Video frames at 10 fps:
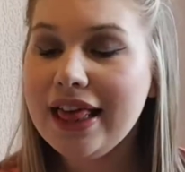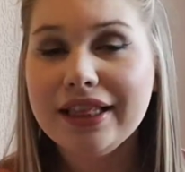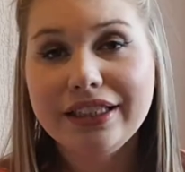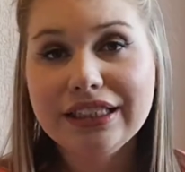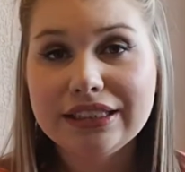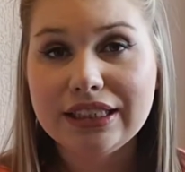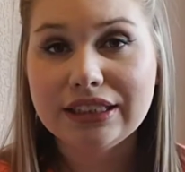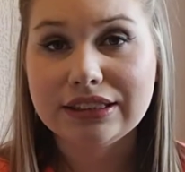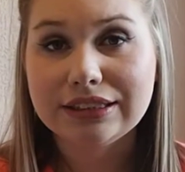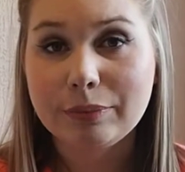This
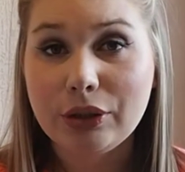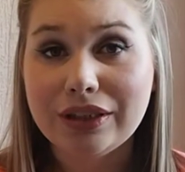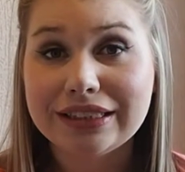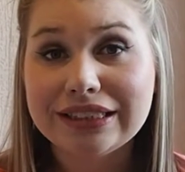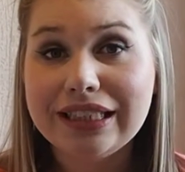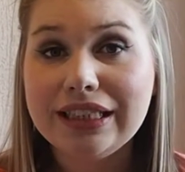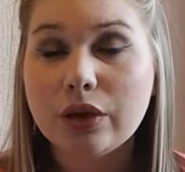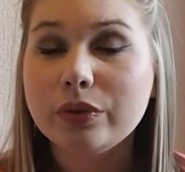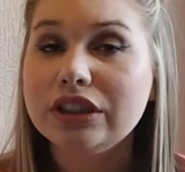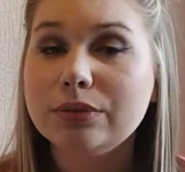is the Smooth and Sleek,
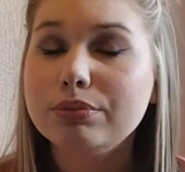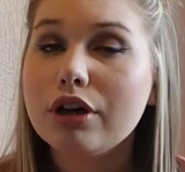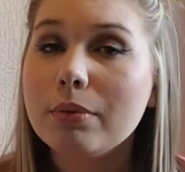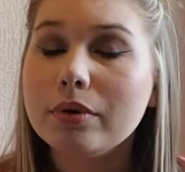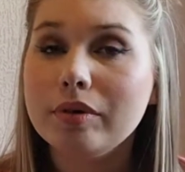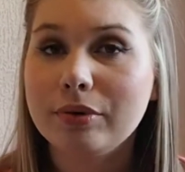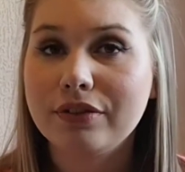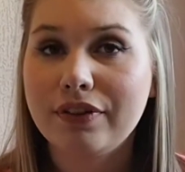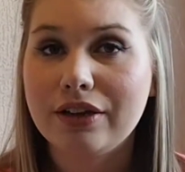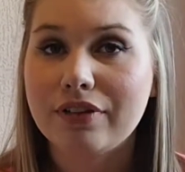which is probably my
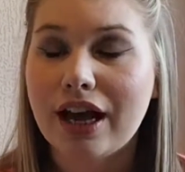favourite